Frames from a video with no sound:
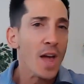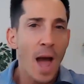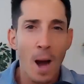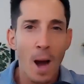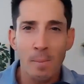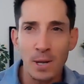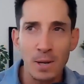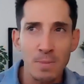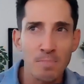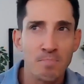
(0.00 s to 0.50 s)
How
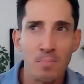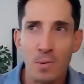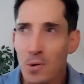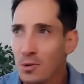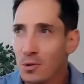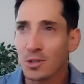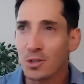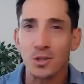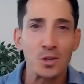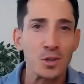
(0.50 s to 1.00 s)
many
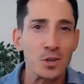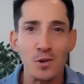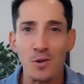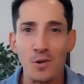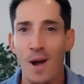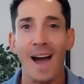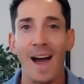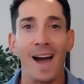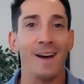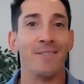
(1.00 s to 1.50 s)
booths do you
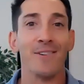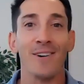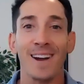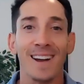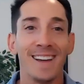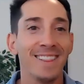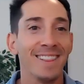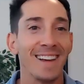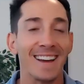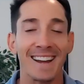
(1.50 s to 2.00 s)
have?
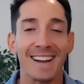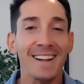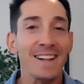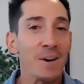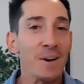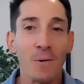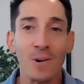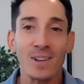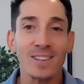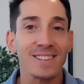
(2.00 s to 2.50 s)
Right? Like, it
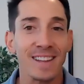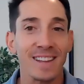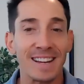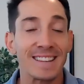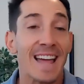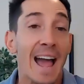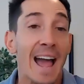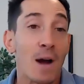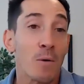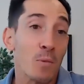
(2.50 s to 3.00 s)
wasn't like
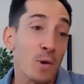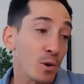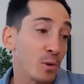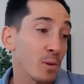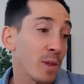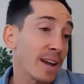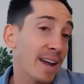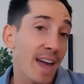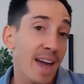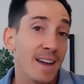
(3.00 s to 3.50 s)
that. We were
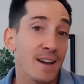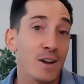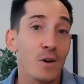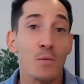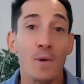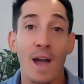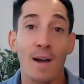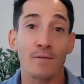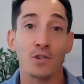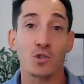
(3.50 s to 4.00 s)
like, hey,
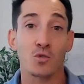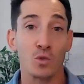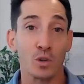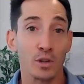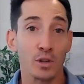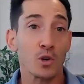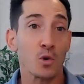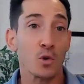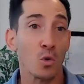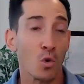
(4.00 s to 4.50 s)
we have this
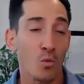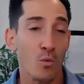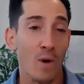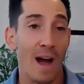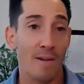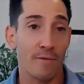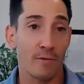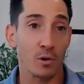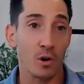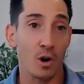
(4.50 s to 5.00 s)
really cool
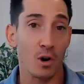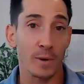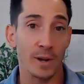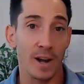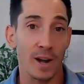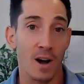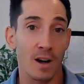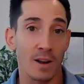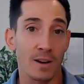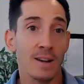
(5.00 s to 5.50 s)
raffle
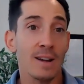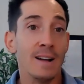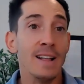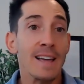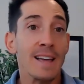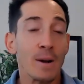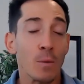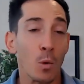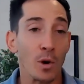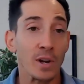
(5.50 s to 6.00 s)
going on.
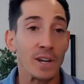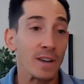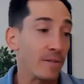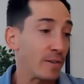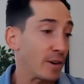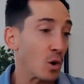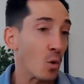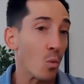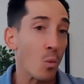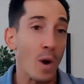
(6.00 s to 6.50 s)
We're
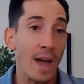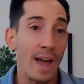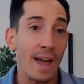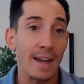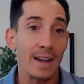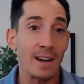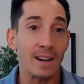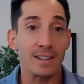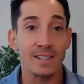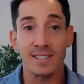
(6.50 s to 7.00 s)
giving
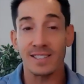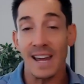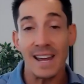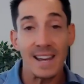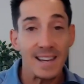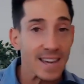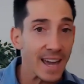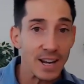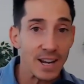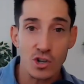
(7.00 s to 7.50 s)
away a
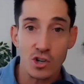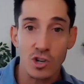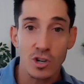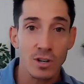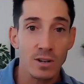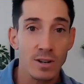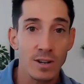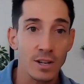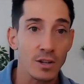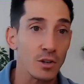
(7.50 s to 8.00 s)

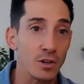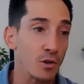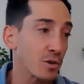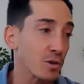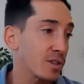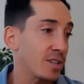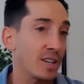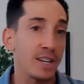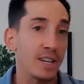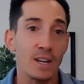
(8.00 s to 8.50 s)
staycation in your
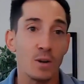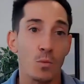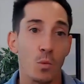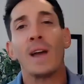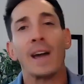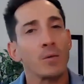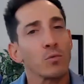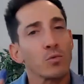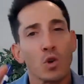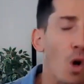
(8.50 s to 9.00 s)
city. We
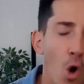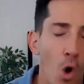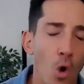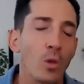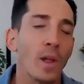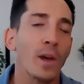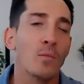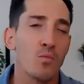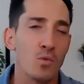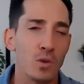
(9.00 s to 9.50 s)
had whole
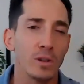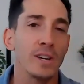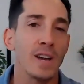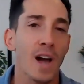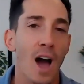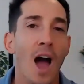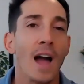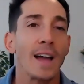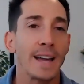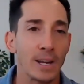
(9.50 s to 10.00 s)
like really
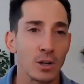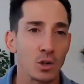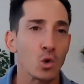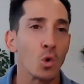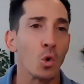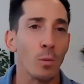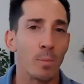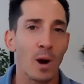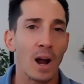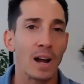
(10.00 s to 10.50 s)
high-end
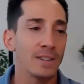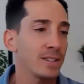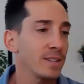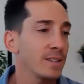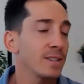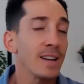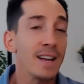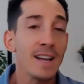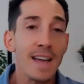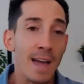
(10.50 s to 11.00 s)
cool
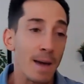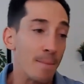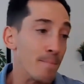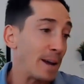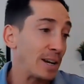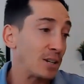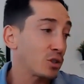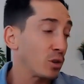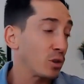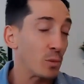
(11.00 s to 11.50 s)
prizes. And
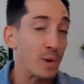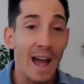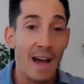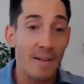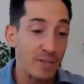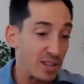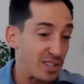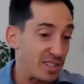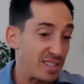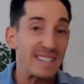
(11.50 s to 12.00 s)
basically we
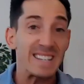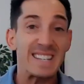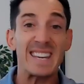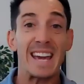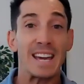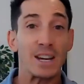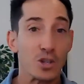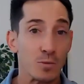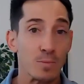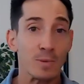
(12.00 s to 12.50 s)
had this
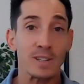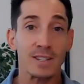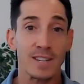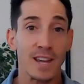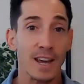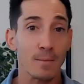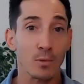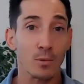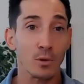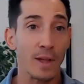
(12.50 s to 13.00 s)
engagement
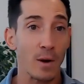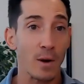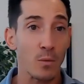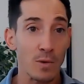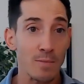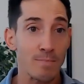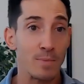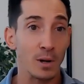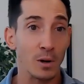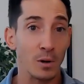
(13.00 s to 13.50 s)
table that
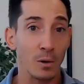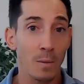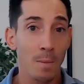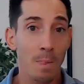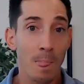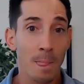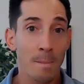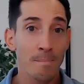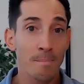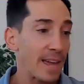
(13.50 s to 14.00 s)
we built.
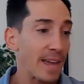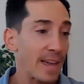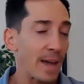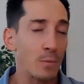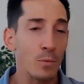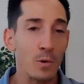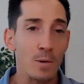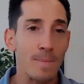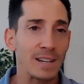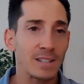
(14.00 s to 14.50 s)

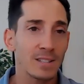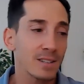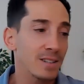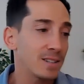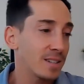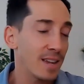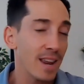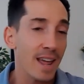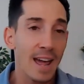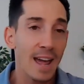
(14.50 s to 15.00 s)
And we basically
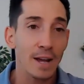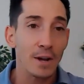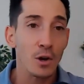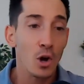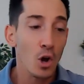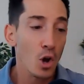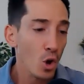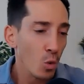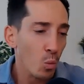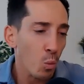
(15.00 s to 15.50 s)
said, hey,
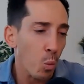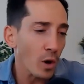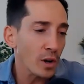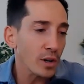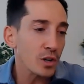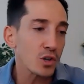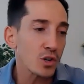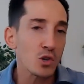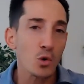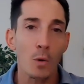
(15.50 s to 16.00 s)
what
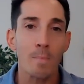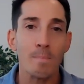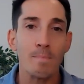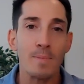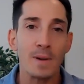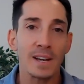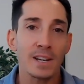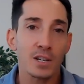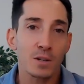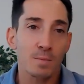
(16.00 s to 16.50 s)
is your
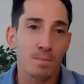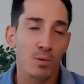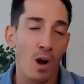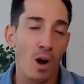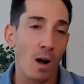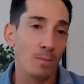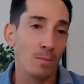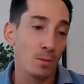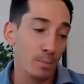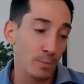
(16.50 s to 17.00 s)
biggest
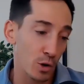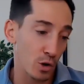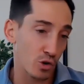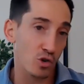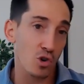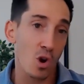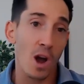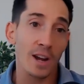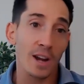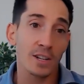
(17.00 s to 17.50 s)
problem you're
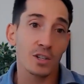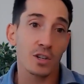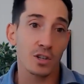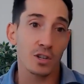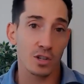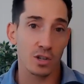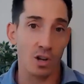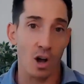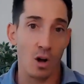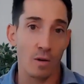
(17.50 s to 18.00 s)
trying to
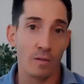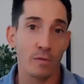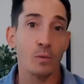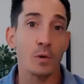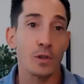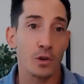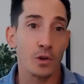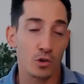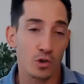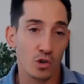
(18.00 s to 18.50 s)
solve
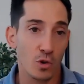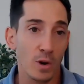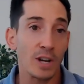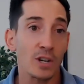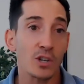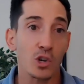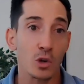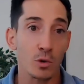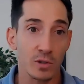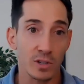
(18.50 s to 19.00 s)
with your
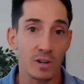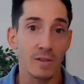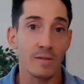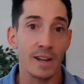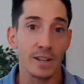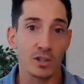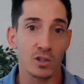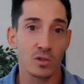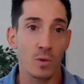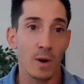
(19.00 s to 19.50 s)
trade shows and
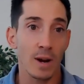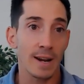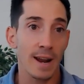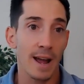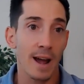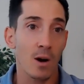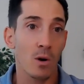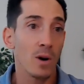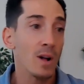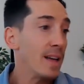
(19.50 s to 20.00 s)
events right
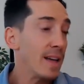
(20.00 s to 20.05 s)
now?